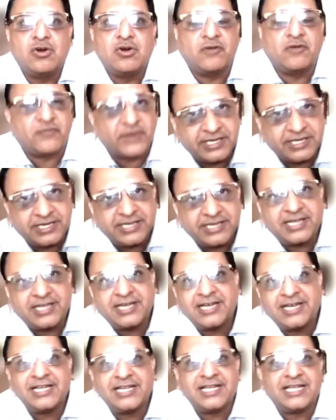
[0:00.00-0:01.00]
of
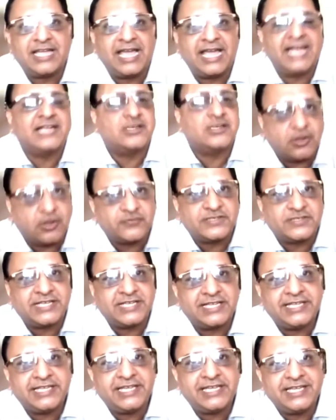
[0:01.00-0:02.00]
India and of
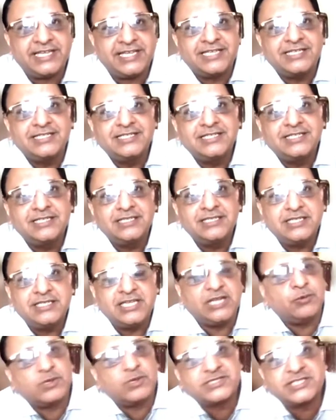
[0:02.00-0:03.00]
Delhi.
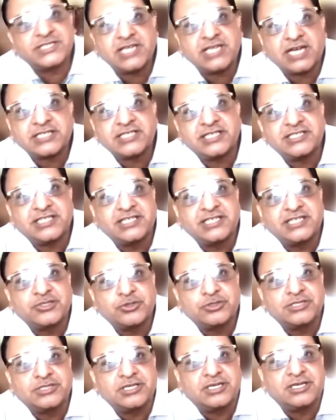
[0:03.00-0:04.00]
He was inducted
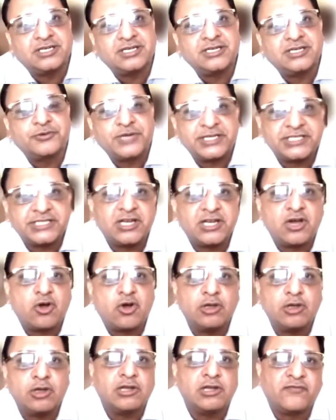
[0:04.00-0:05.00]
into the Retina
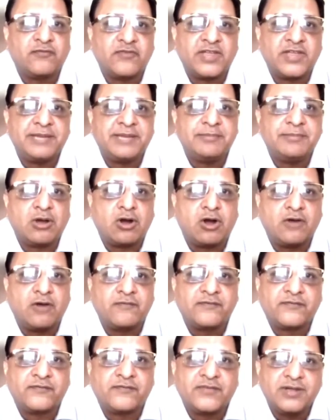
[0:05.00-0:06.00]
Hall of Fame
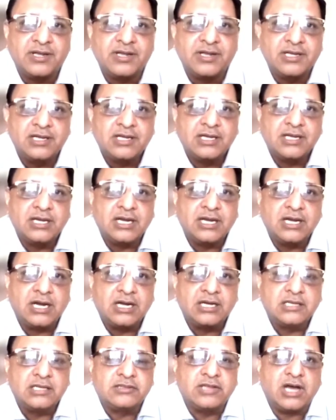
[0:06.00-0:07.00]
of
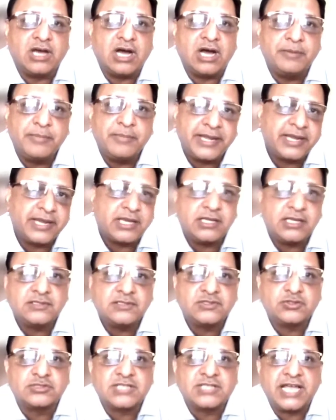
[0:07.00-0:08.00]
the
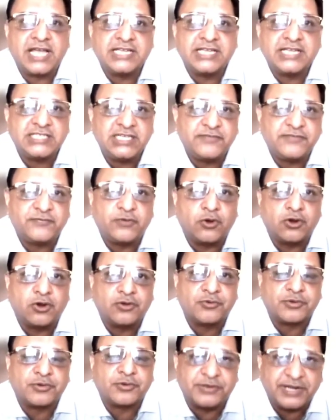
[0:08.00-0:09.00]
American Society
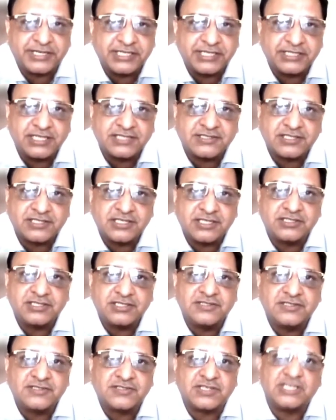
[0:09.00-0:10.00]
for Retina
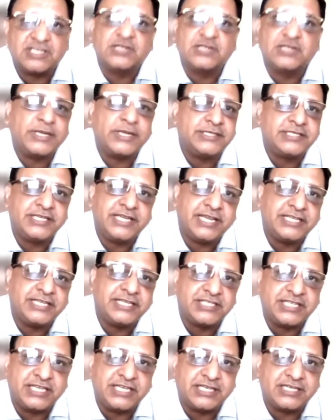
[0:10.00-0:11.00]
Surgeons in
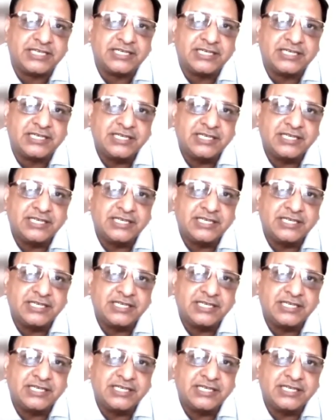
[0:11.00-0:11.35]
2018.